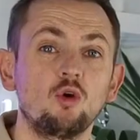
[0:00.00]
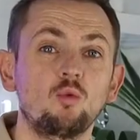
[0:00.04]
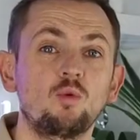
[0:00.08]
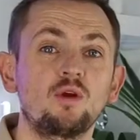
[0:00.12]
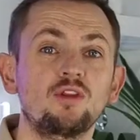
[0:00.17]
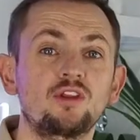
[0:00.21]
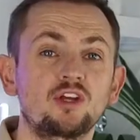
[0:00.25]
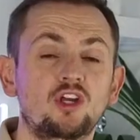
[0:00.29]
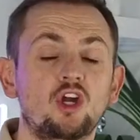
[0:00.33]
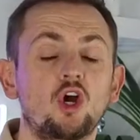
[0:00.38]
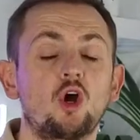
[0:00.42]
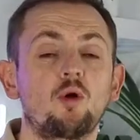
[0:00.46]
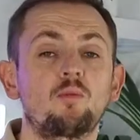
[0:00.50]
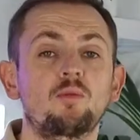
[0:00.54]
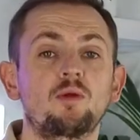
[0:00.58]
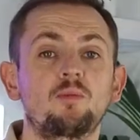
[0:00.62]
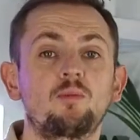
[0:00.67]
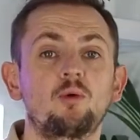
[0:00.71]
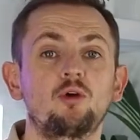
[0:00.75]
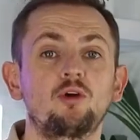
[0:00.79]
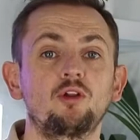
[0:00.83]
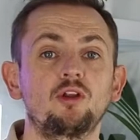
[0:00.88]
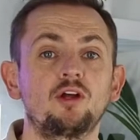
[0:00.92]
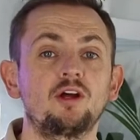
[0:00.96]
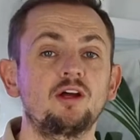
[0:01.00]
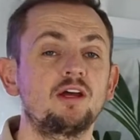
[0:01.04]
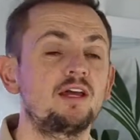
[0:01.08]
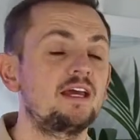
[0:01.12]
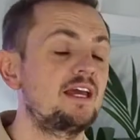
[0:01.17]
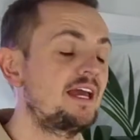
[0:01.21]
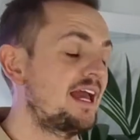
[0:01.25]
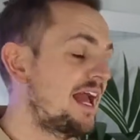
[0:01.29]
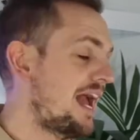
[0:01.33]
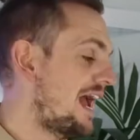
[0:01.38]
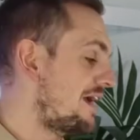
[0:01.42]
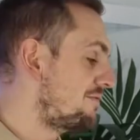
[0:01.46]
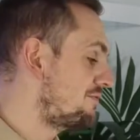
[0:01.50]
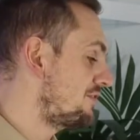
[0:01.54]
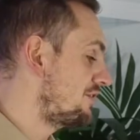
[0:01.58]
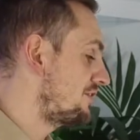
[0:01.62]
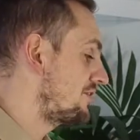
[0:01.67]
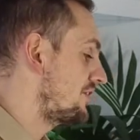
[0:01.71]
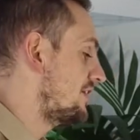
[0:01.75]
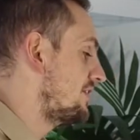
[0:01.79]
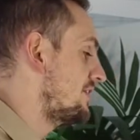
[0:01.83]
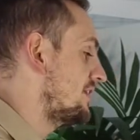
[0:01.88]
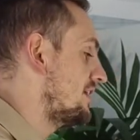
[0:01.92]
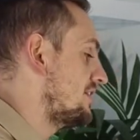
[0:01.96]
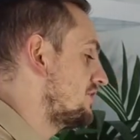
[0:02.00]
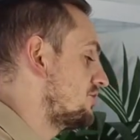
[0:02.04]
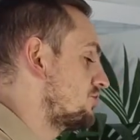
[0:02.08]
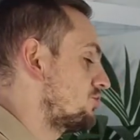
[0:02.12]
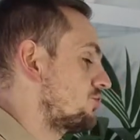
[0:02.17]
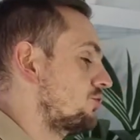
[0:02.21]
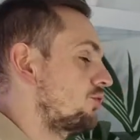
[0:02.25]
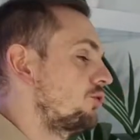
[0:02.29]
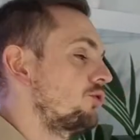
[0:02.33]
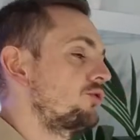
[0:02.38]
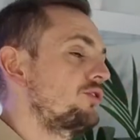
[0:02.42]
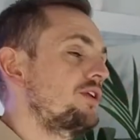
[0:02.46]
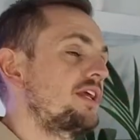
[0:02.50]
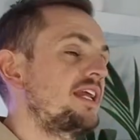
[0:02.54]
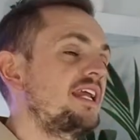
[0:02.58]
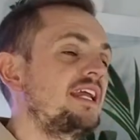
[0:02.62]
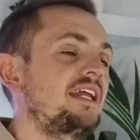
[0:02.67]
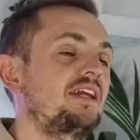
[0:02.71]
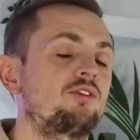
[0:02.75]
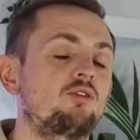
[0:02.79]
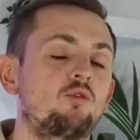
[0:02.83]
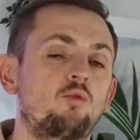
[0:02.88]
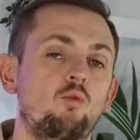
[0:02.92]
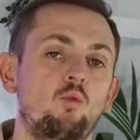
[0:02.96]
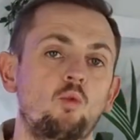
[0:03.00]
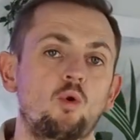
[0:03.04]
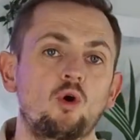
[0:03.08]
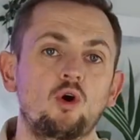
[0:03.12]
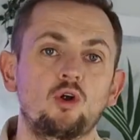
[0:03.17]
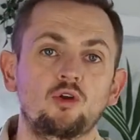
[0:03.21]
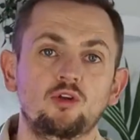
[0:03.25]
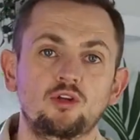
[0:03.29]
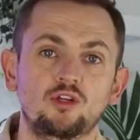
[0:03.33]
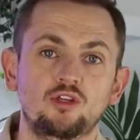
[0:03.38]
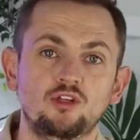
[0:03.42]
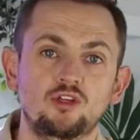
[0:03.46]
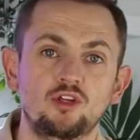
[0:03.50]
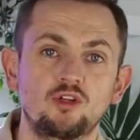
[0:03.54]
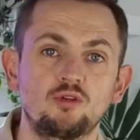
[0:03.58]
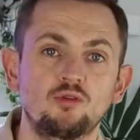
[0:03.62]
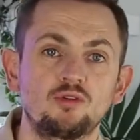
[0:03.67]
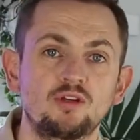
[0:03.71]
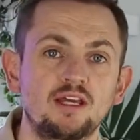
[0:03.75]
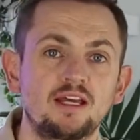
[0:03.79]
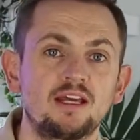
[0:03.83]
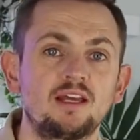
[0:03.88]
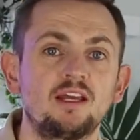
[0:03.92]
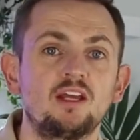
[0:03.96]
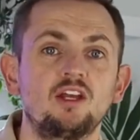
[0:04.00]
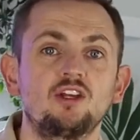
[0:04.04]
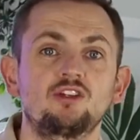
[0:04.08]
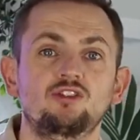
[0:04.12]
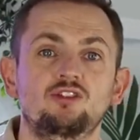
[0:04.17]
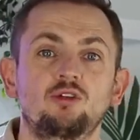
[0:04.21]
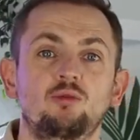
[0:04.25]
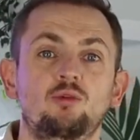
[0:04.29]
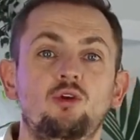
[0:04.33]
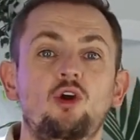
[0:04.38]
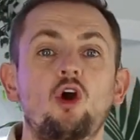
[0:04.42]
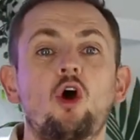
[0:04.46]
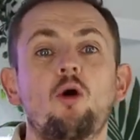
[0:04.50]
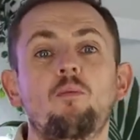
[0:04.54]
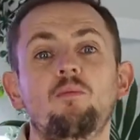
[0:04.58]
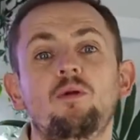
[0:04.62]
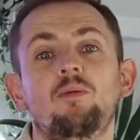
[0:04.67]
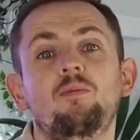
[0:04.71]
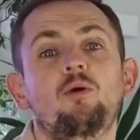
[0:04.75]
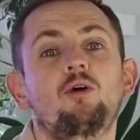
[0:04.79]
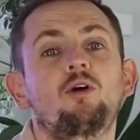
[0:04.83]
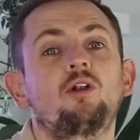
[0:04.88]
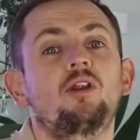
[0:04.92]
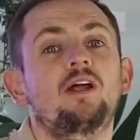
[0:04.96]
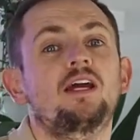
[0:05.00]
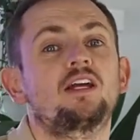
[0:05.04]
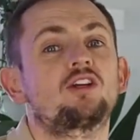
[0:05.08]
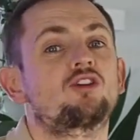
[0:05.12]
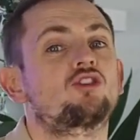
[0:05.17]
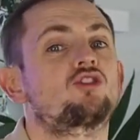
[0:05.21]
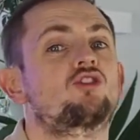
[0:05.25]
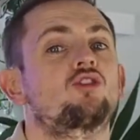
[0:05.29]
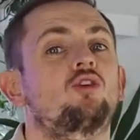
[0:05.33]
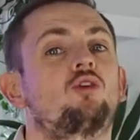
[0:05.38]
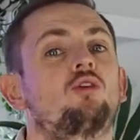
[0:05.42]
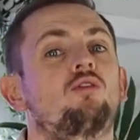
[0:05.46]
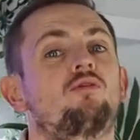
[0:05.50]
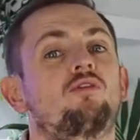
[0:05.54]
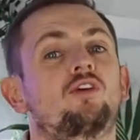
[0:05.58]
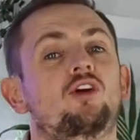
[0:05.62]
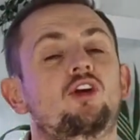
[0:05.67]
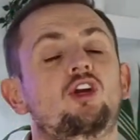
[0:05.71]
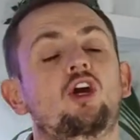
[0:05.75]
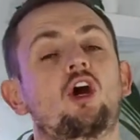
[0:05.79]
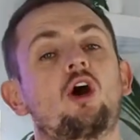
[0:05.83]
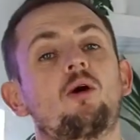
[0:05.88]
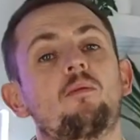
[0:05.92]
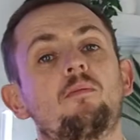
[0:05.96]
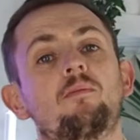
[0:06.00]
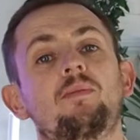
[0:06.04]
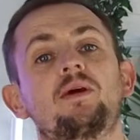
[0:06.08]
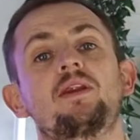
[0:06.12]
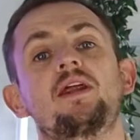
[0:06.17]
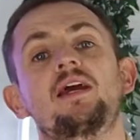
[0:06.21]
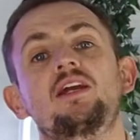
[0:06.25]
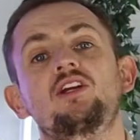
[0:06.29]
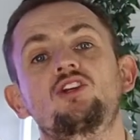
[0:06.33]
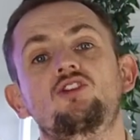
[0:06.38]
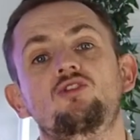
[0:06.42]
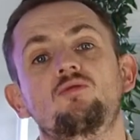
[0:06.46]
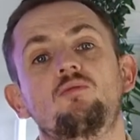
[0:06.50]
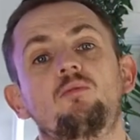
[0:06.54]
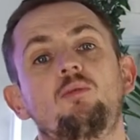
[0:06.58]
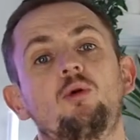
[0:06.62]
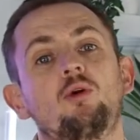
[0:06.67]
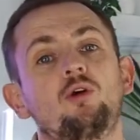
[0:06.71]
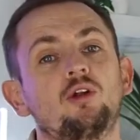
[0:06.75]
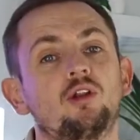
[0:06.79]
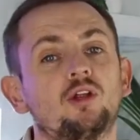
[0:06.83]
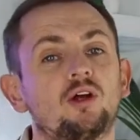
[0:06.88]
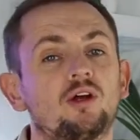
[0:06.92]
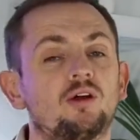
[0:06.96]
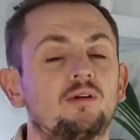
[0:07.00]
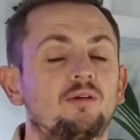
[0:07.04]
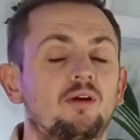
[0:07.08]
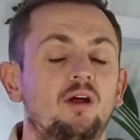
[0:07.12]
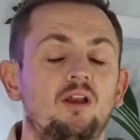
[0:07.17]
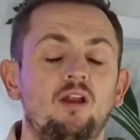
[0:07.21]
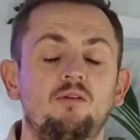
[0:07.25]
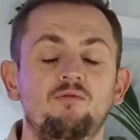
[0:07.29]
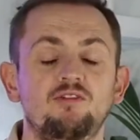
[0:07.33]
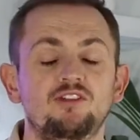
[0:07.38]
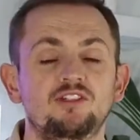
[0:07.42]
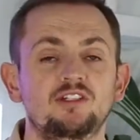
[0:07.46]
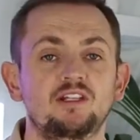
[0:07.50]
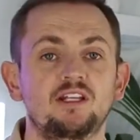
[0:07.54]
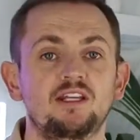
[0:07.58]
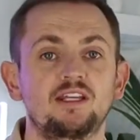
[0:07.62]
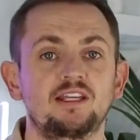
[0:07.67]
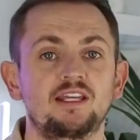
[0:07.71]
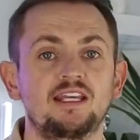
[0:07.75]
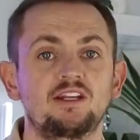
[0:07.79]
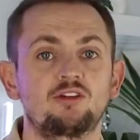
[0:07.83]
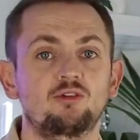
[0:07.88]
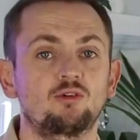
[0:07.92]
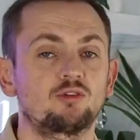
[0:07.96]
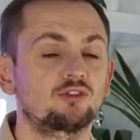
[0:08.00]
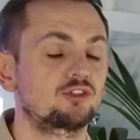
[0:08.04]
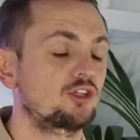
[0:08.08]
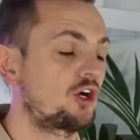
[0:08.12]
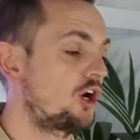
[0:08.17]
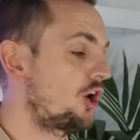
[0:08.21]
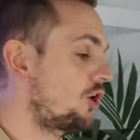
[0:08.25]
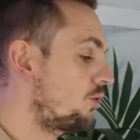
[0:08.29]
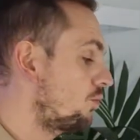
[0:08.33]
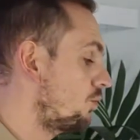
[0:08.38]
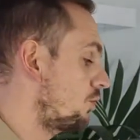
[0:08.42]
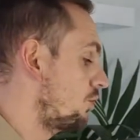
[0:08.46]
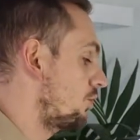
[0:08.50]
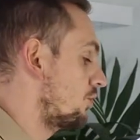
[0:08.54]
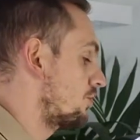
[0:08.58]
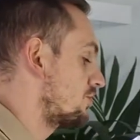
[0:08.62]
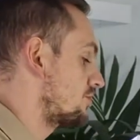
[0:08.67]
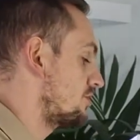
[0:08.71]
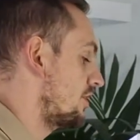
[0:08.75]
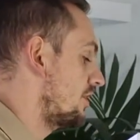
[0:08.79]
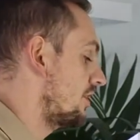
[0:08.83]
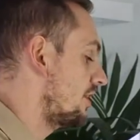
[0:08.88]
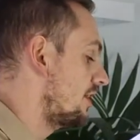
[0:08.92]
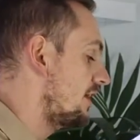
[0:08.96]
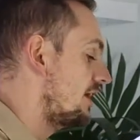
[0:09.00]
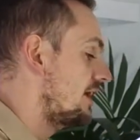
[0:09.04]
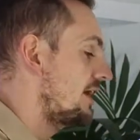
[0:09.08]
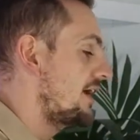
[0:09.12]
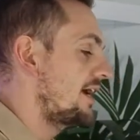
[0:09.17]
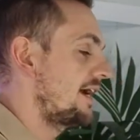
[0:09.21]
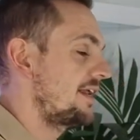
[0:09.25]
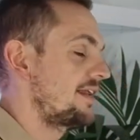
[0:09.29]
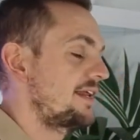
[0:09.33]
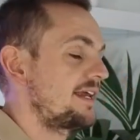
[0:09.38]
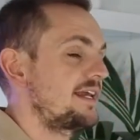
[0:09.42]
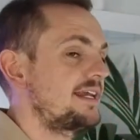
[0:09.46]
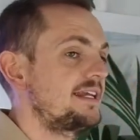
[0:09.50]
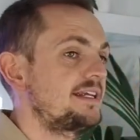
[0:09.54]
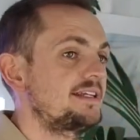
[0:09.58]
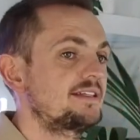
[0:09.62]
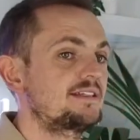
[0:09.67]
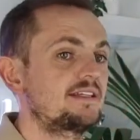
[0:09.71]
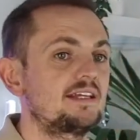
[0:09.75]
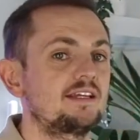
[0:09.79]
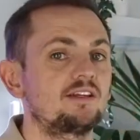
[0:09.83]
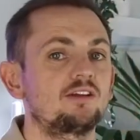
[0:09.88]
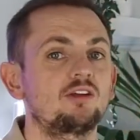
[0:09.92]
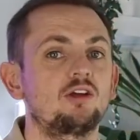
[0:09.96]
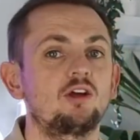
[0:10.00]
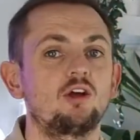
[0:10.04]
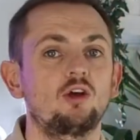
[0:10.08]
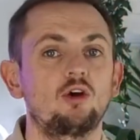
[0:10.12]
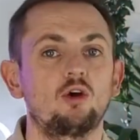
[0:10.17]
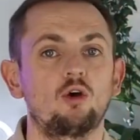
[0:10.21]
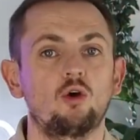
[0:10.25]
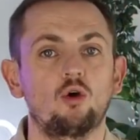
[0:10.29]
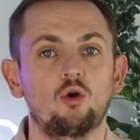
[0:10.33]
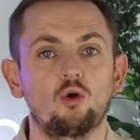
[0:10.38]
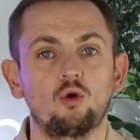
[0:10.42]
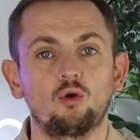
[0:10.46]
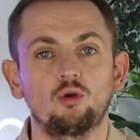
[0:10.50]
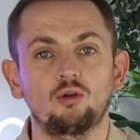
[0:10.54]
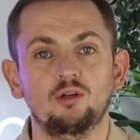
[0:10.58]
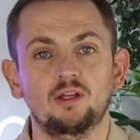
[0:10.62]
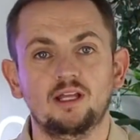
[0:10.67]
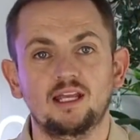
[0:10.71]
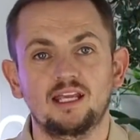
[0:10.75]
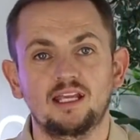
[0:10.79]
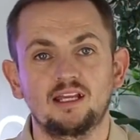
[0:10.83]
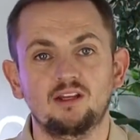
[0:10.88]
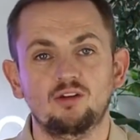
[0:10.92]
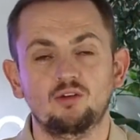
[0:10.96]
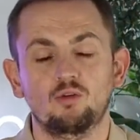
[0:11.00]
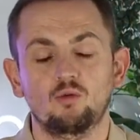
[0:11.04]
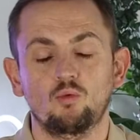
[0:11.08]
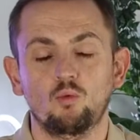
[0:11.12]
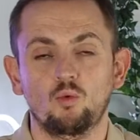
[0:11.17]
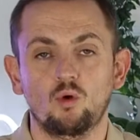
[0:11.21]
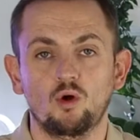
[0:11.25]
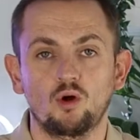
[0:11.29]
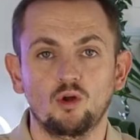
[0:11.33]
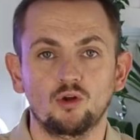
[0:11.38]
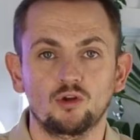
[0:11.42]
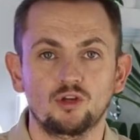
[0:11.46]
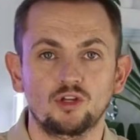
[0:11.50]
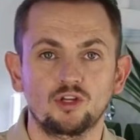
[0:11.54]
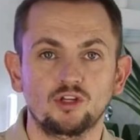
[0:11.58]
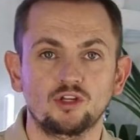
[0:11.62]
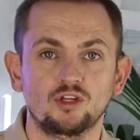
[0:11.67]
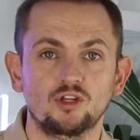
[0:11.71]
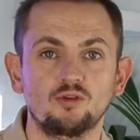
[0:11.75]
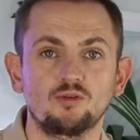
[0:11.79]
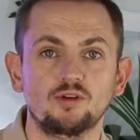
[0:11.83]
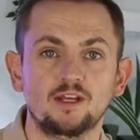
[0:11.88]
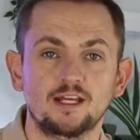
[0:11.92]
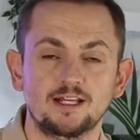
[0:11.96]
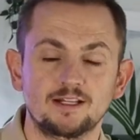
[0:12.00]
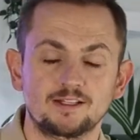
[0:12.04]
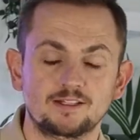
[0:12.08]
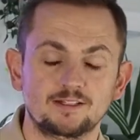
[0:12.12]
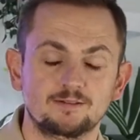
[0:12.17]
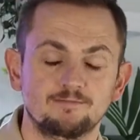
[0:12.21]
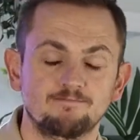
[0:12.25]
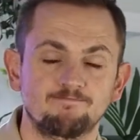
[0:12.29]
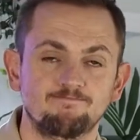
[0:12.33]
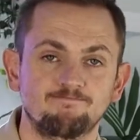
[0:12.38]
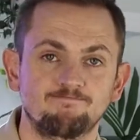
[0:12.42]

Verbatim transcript: With a combi boiler, everything is done in one unit. So combi boiler is short for combination boiler. Obviously it does hot water and heating all in one unit.